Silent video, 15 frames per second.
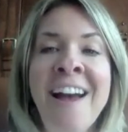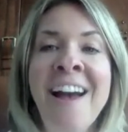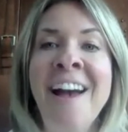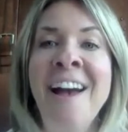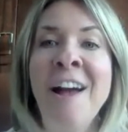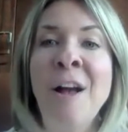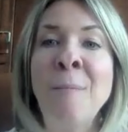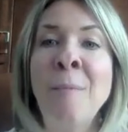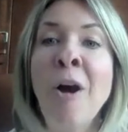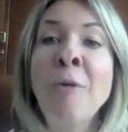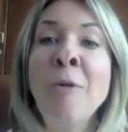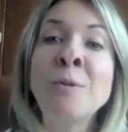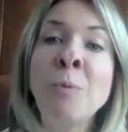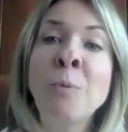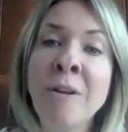Um, I
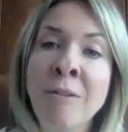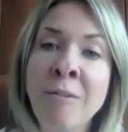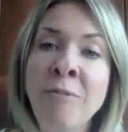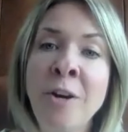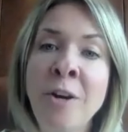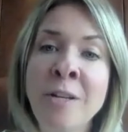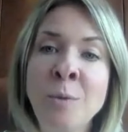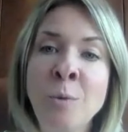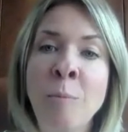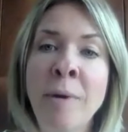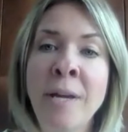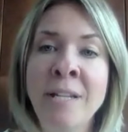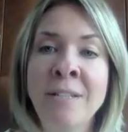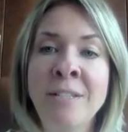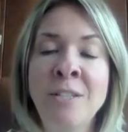was one of the first
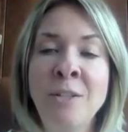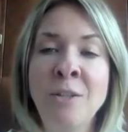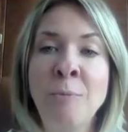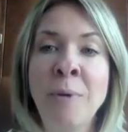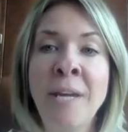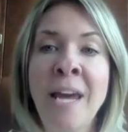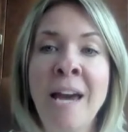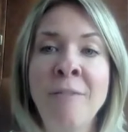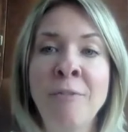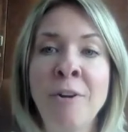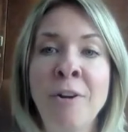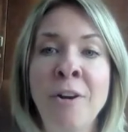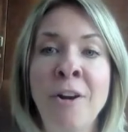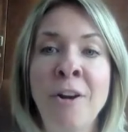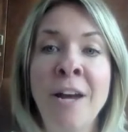women to be
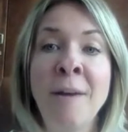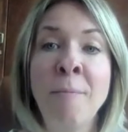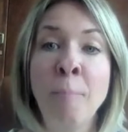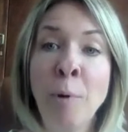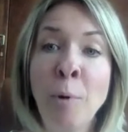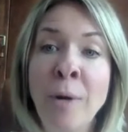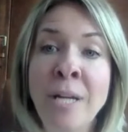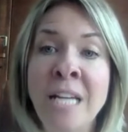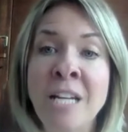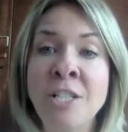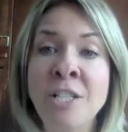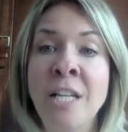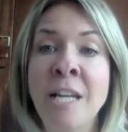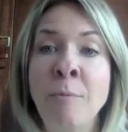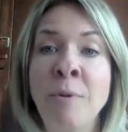ever employed
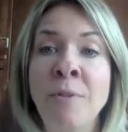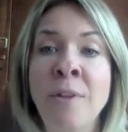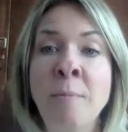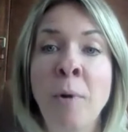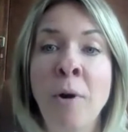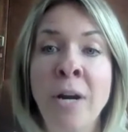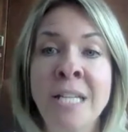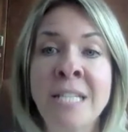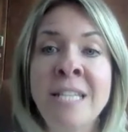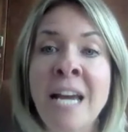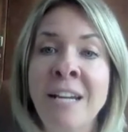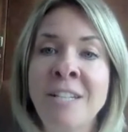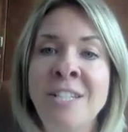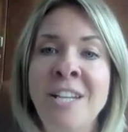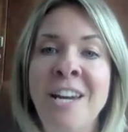actually within my
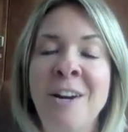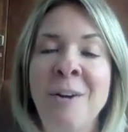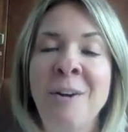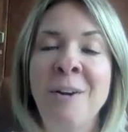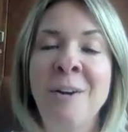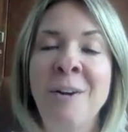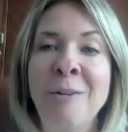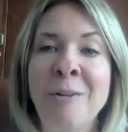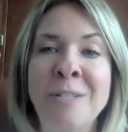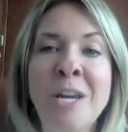sector while I was